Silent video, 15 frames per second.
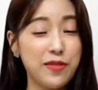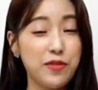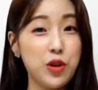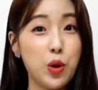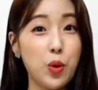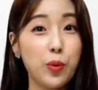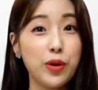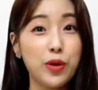if
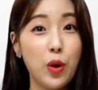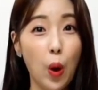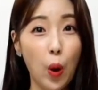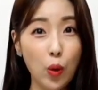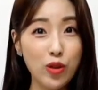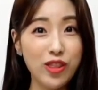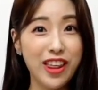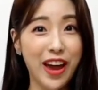you will
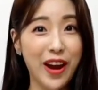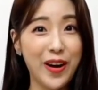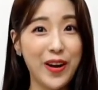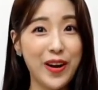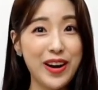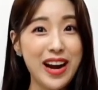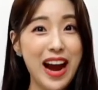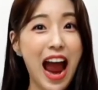go
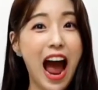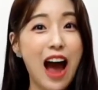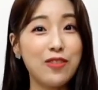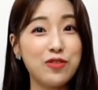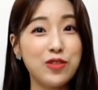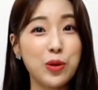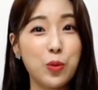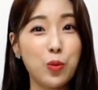there
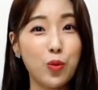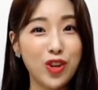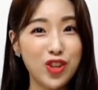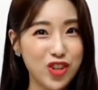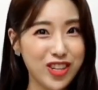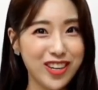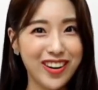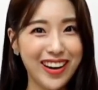after
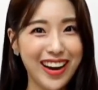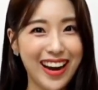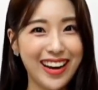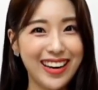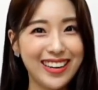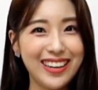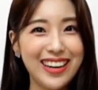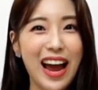watching
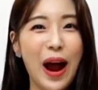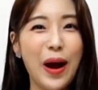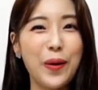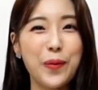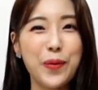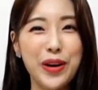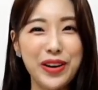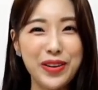again
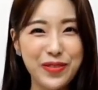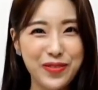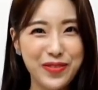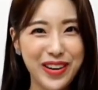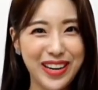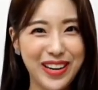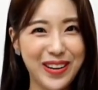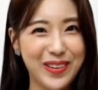our
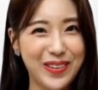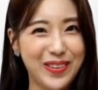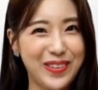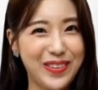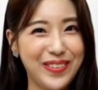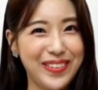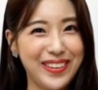video.